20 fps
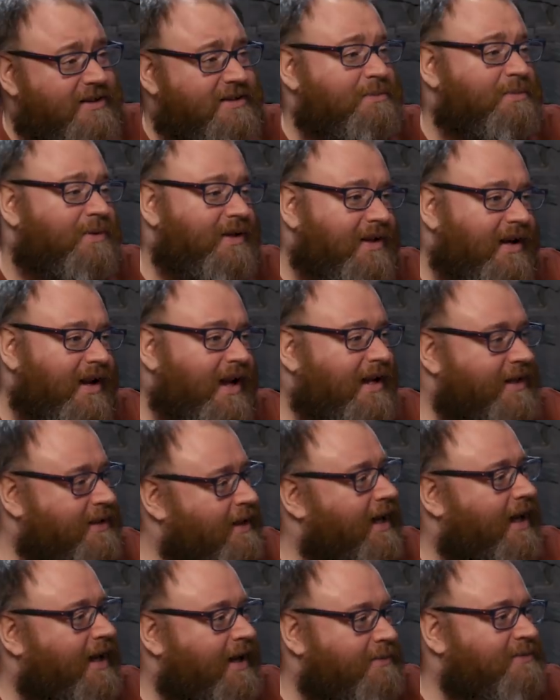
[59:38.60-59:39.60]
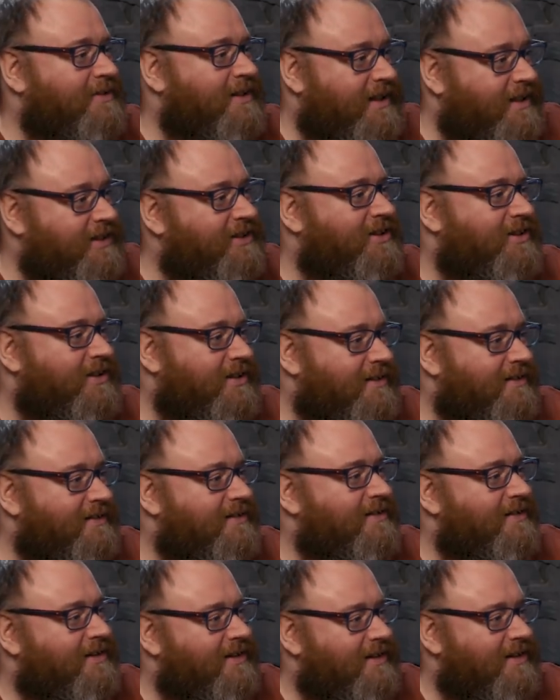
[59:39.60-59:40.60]
it's a pretty good ad adaptation.
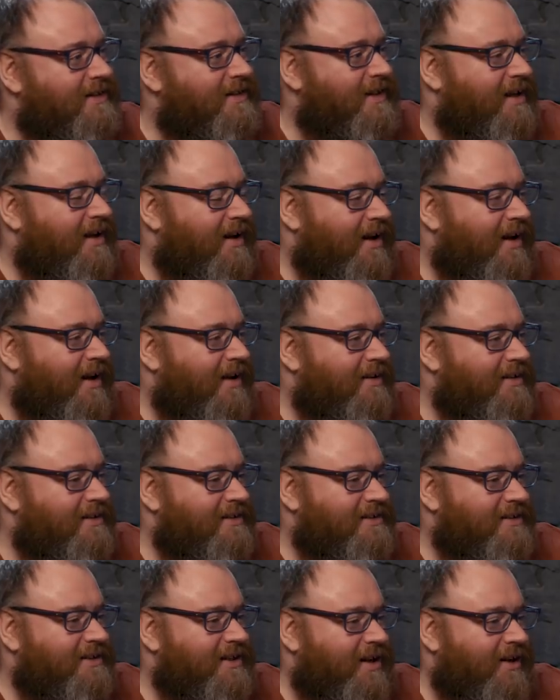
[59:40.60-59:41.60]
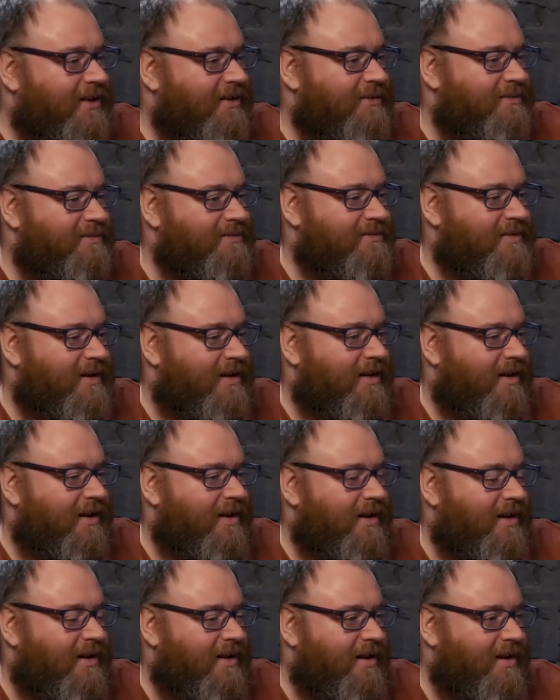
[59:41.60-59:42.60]
And, you know...
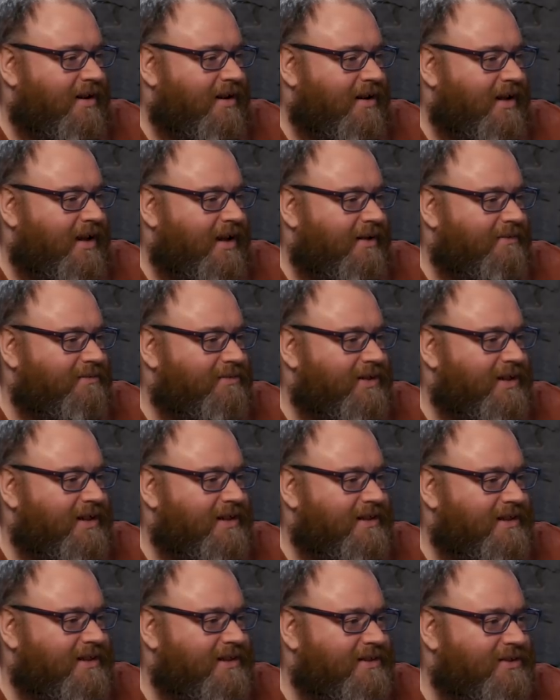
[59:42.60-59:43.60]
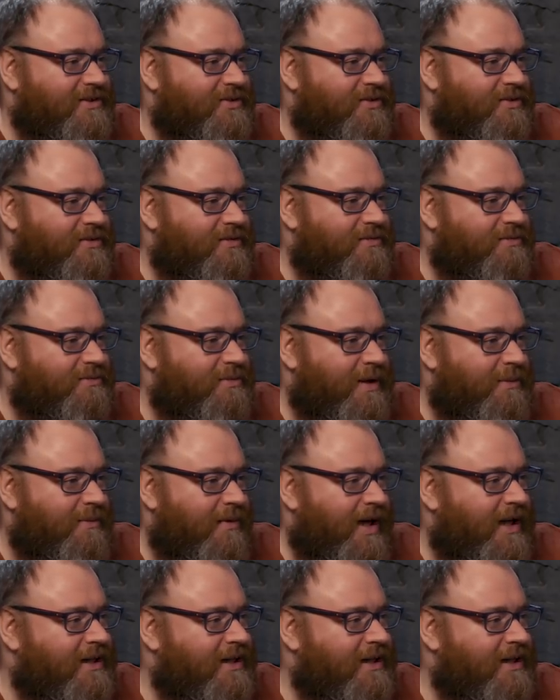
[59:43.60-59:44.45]
It really did sort of meet my